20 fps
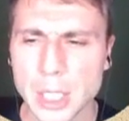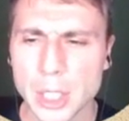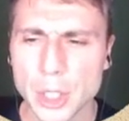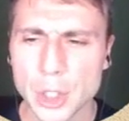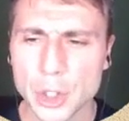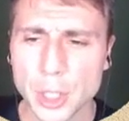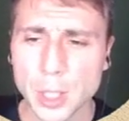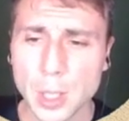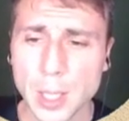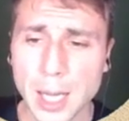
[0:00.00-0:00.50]

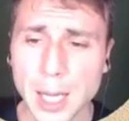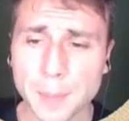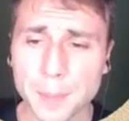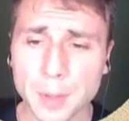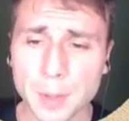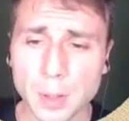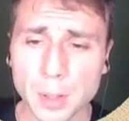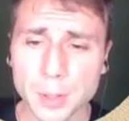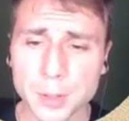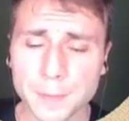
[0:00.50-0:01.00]
Shell
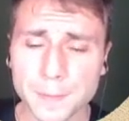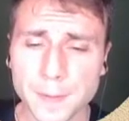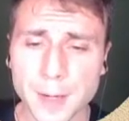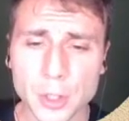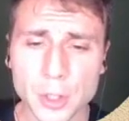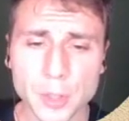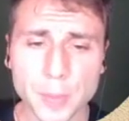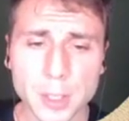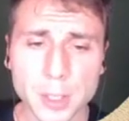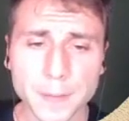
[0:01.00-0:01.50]
upload,
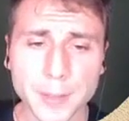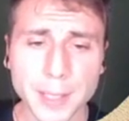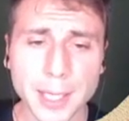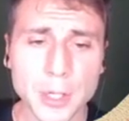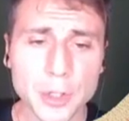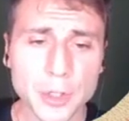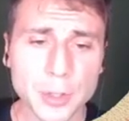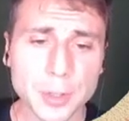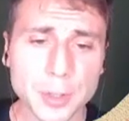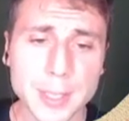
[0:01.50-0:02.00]
function
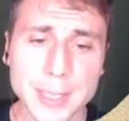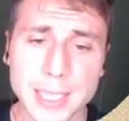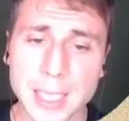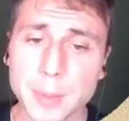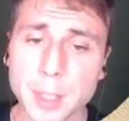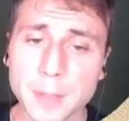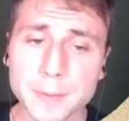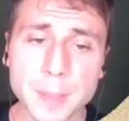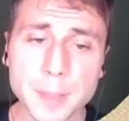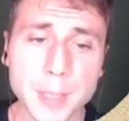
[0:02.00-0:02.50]
modification,
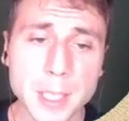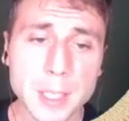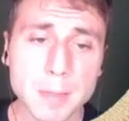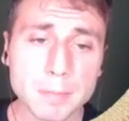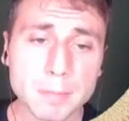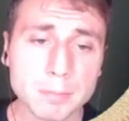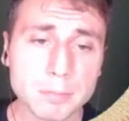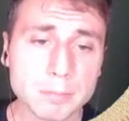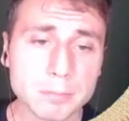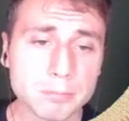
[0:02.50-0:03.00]
disable
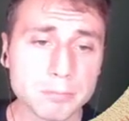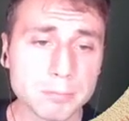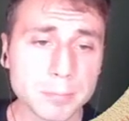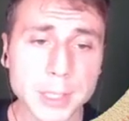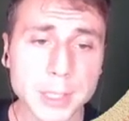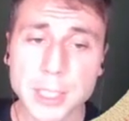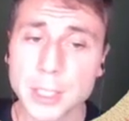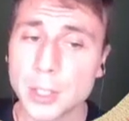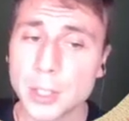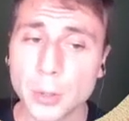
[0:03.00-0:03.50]
FTP.
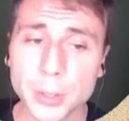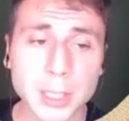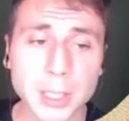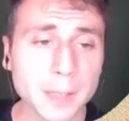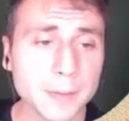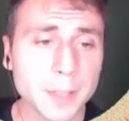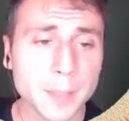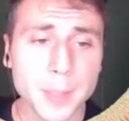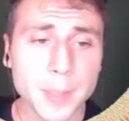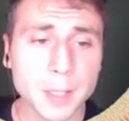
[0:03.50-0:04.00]
You don't need
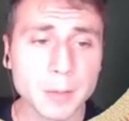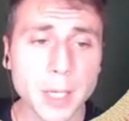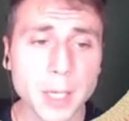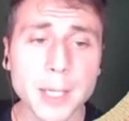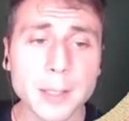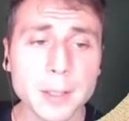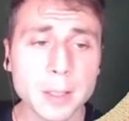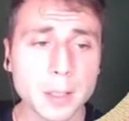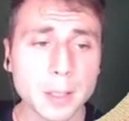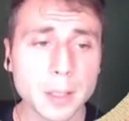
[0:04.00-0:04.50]
FTP,
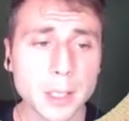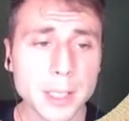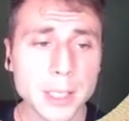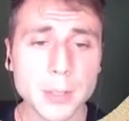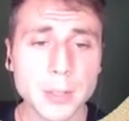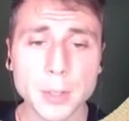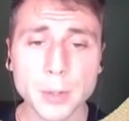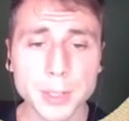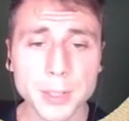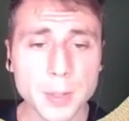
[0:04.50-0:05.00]
right?
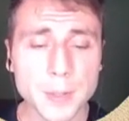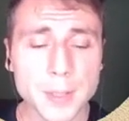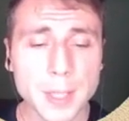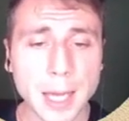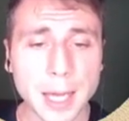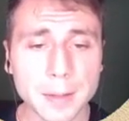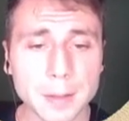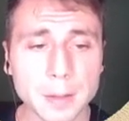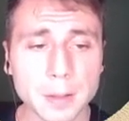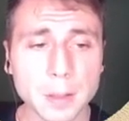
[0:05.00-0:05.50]
You don't use
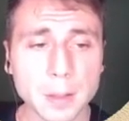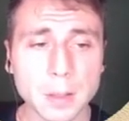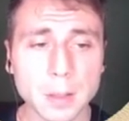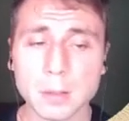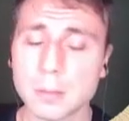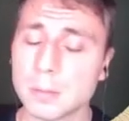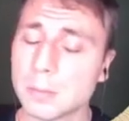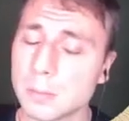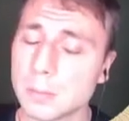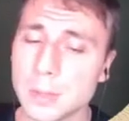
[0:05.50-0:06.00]
that.
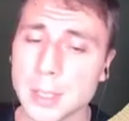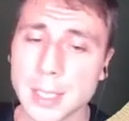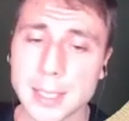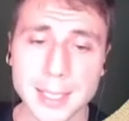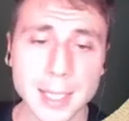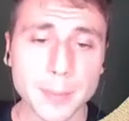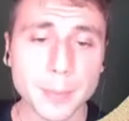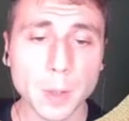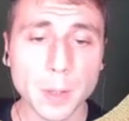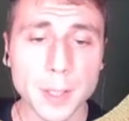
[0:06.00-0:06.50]

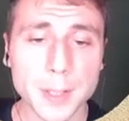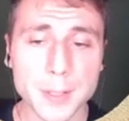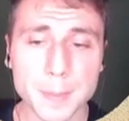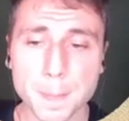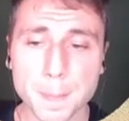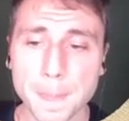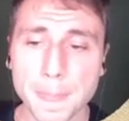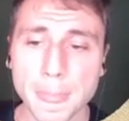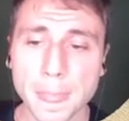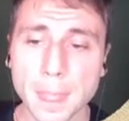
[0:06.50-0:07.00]
Disable this.
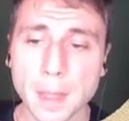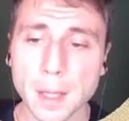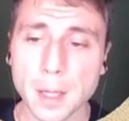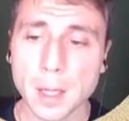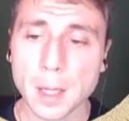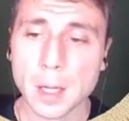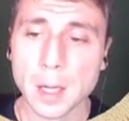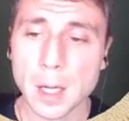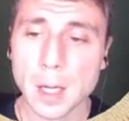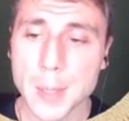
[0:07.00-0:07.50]

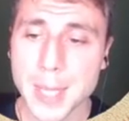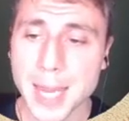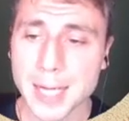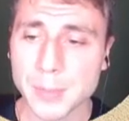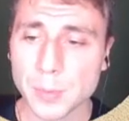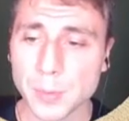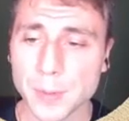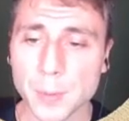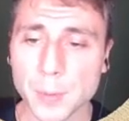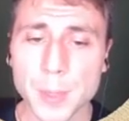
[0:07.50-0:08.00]

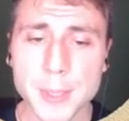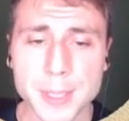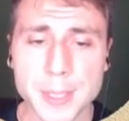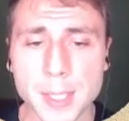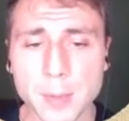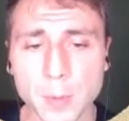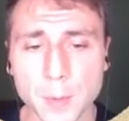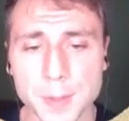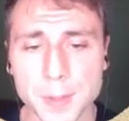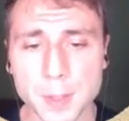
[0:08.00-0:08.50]
Next one, with
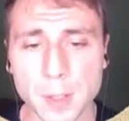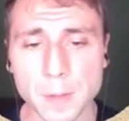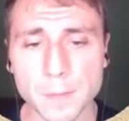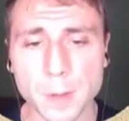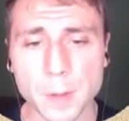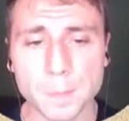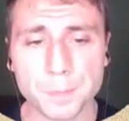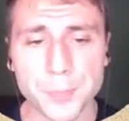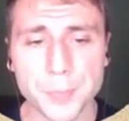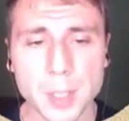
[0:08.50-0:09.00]
SQL
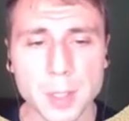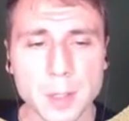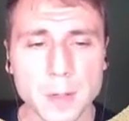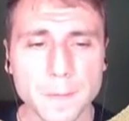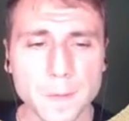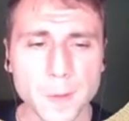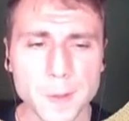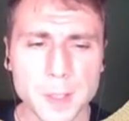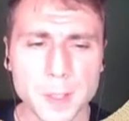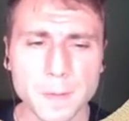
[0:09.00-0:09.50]
Server.
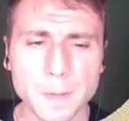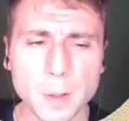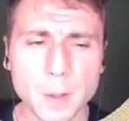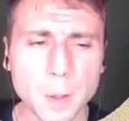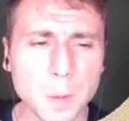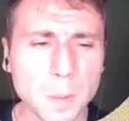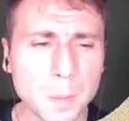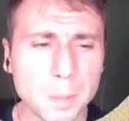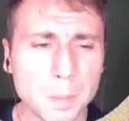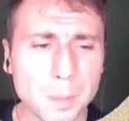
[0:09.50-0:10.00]
First of
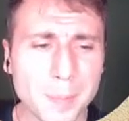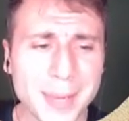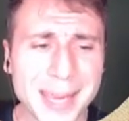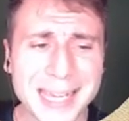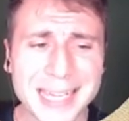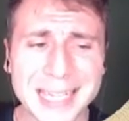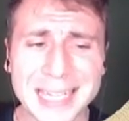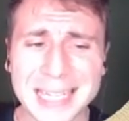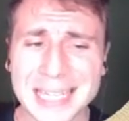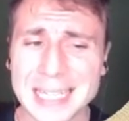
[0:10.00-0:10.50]
all,
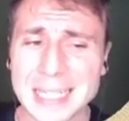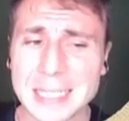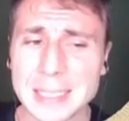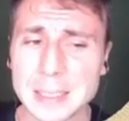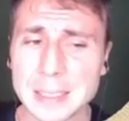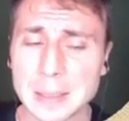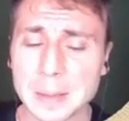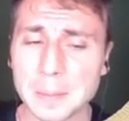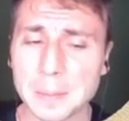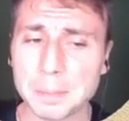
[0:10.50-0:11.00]
make
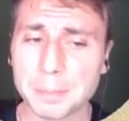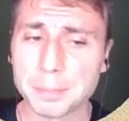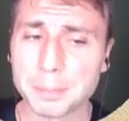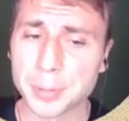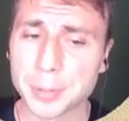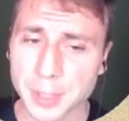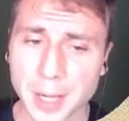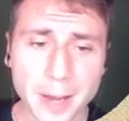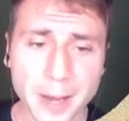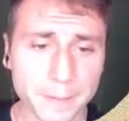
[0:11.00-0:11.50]
it
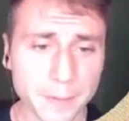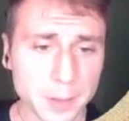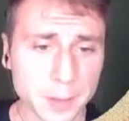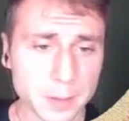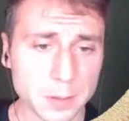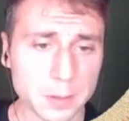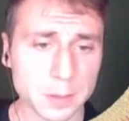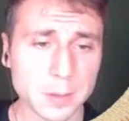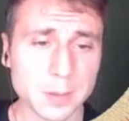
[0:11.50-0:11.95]
private.